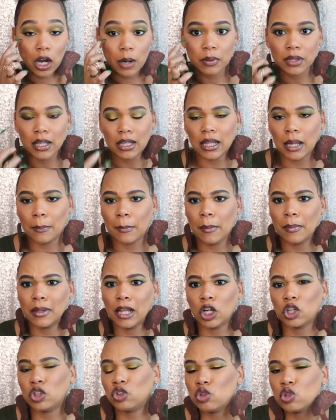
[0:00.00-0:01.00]
I would think like maybe
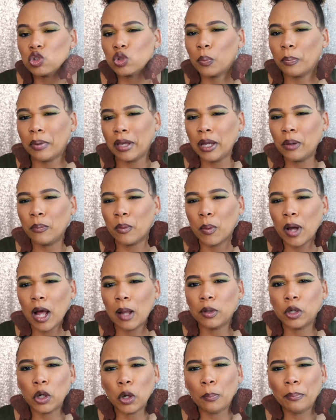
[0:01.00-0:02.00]
like a neutral pink will
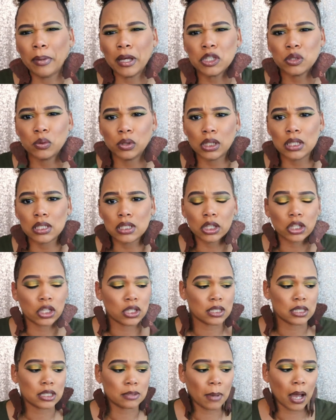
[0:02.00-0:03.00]
probably go best with this look
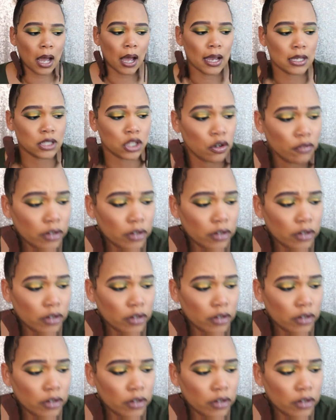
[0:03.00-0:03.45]
since my eyes are